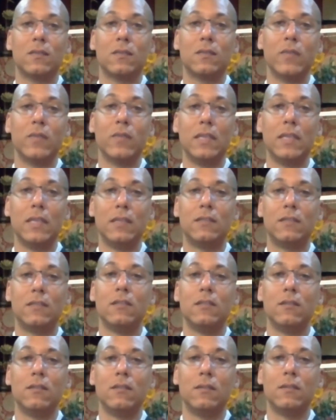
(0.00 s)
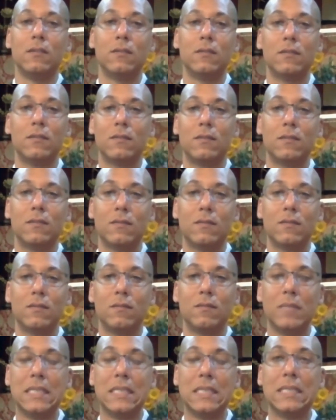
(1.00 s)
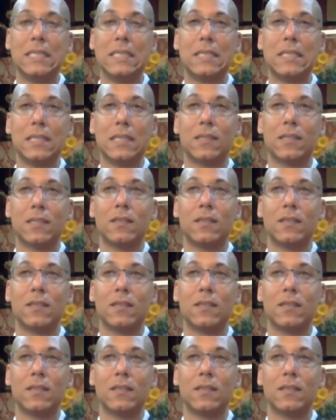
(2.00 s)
we need to be distant.